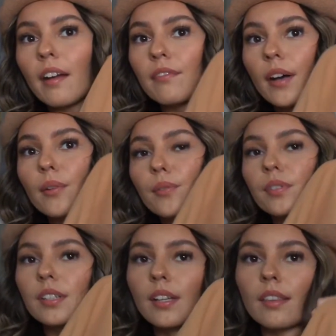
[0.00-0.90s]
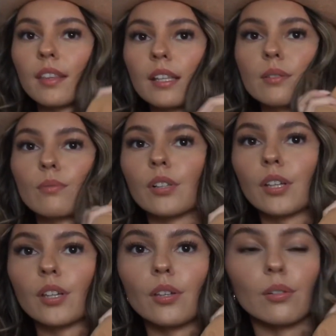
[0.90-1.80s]
I found this really
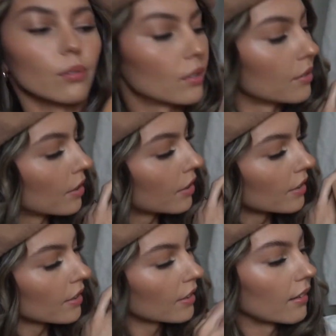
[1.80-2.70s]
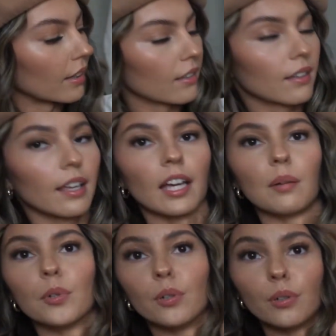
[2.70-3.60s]
cute like
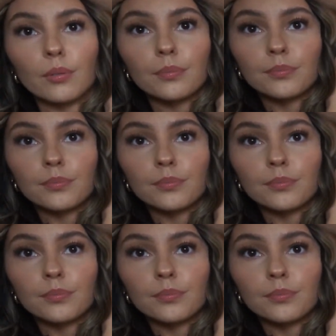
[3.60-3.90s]
camel